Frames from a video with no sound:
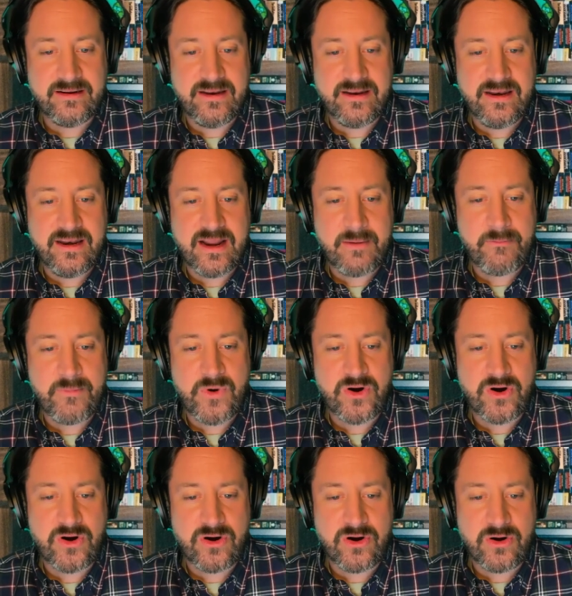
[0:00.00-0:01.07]

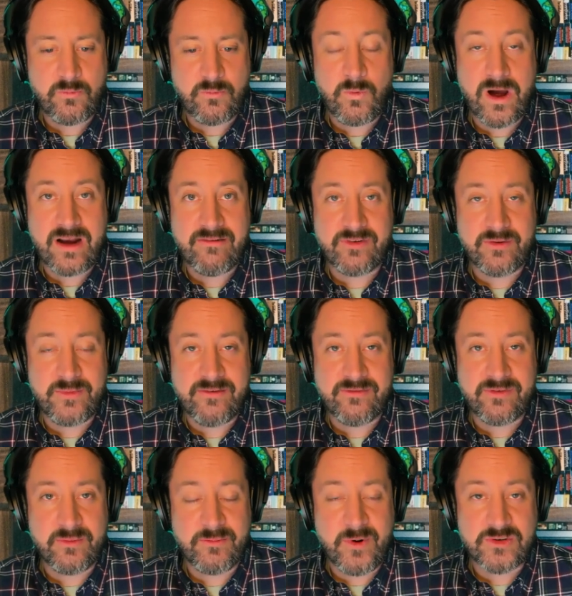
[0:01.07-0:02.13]
#1 for me
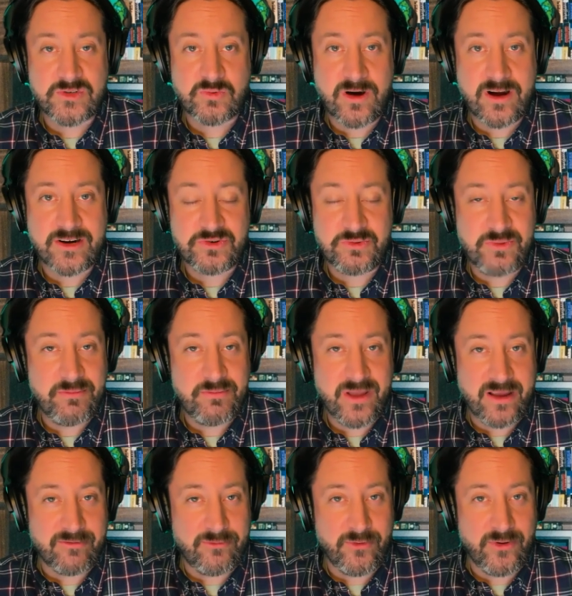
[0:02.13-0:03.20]
for most watched would be
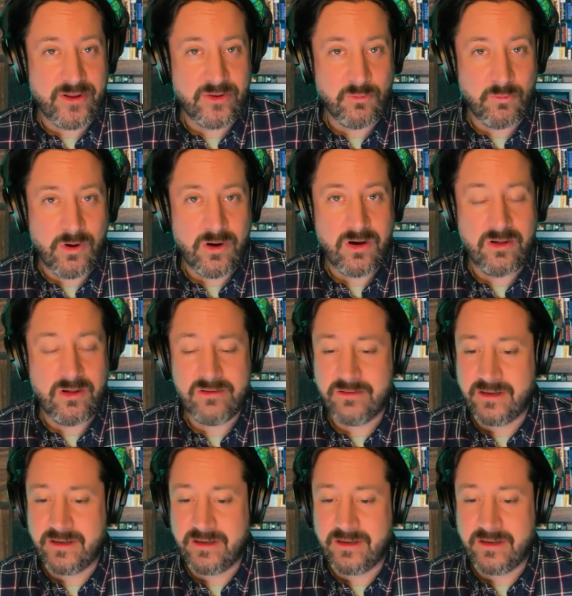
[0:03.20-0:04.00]
Pink Floyd, The Wall.